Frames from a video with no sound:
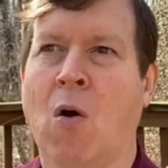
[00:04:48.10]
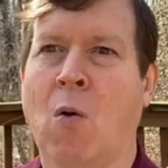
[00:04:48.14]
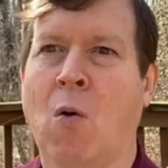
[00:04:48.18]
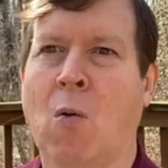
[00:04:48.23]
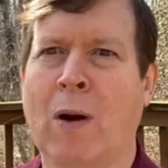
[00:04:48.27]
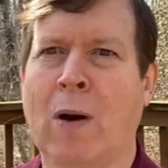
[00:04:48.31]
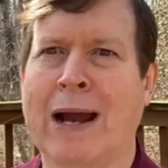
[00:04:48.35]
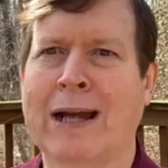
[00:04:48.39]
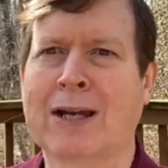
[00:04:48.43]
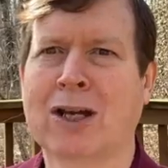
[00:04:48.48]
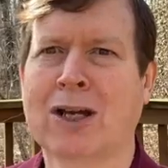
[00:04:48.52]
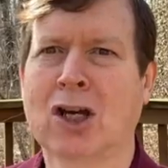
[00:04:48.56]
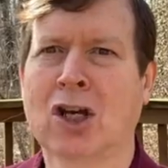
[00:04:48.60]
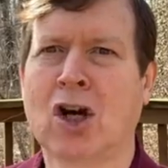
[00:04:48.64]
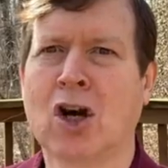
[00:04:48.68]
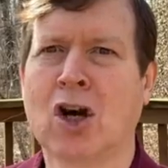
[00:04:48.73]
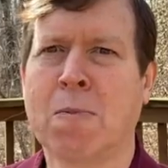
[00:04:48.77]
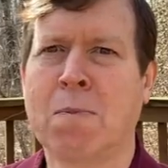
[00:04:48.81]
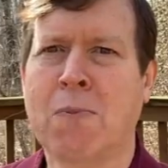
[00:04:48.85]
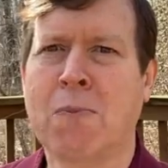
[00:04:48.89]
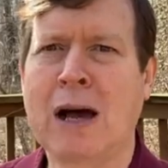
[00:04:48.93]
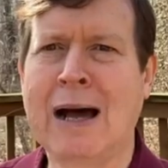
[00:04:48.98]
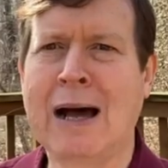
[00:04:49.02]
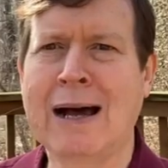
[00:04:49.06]
regular
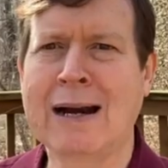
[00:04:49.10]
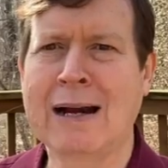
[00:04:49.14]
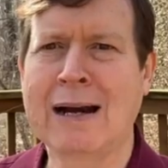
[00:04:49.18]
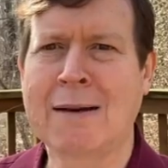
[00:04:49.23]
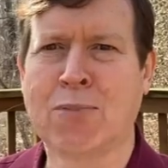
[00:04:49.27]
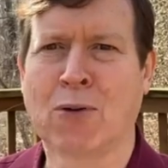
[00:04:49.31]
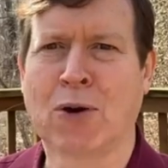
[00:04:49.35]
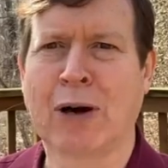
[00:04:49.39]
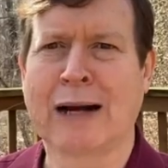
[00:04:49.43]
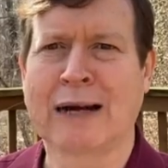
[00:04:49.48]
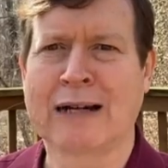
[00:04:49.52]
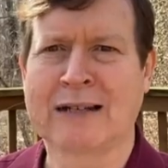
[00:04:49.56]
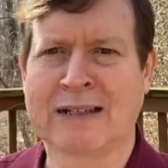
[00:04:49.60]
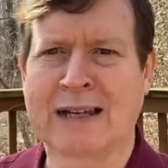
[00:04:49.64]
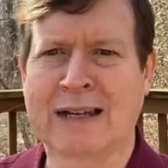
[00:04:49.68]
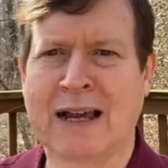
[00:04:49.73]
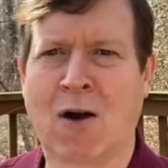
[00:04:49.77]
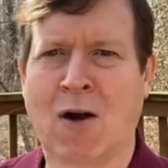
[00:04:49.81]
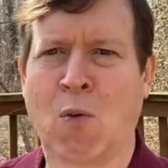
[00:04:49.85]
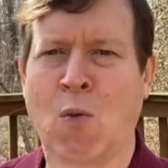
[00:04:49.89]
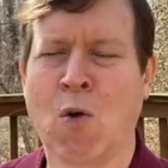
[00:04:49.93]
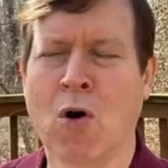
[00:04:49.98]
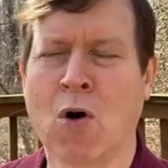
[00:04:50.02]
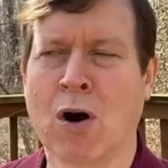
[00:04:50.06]
potty breaks
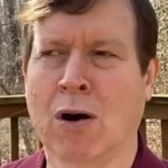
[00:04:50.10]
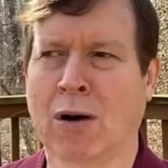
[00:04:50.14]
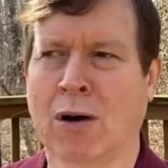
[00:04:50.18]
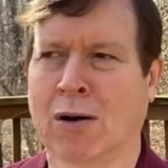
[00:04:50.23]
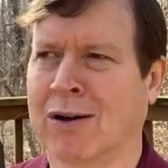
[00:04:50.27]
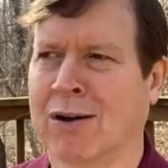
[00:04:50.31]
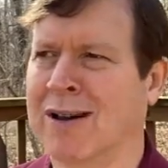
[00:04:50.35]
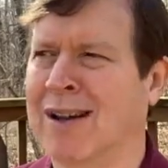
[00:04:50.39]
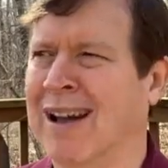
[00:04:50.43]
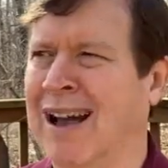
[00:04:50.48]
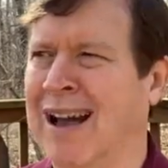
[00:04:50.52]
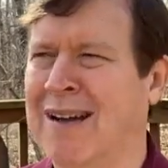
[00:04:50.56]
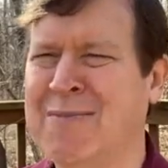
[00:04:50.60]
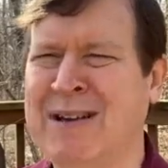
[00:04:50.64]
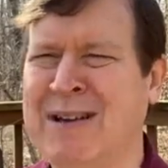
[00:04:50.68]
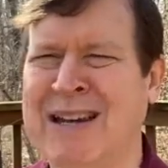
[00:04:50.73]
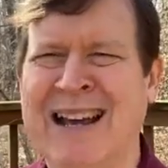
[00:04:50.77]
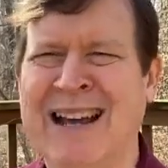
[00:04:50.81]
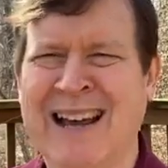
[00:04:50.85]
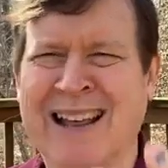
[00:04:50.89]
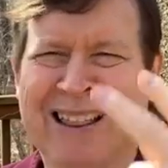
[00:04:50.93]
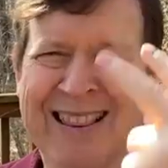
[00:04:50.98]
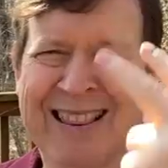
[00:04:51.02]
at work. I mean,